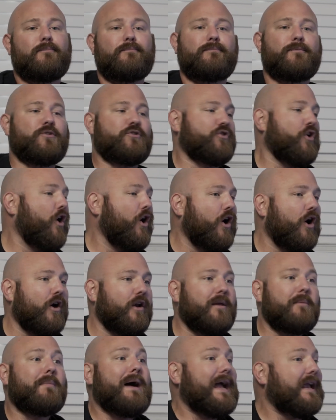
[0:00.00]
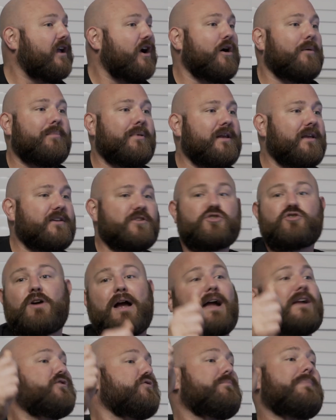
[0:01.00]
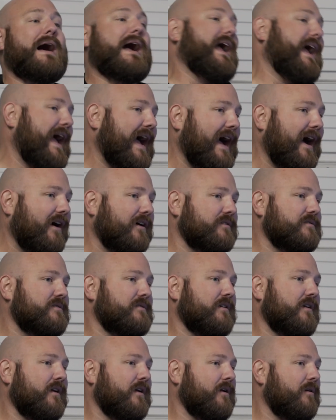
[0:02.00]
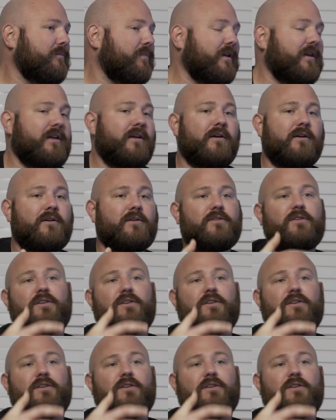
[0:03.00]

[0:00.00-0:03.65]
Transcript: Sean in my company is trying to buy a house, but here's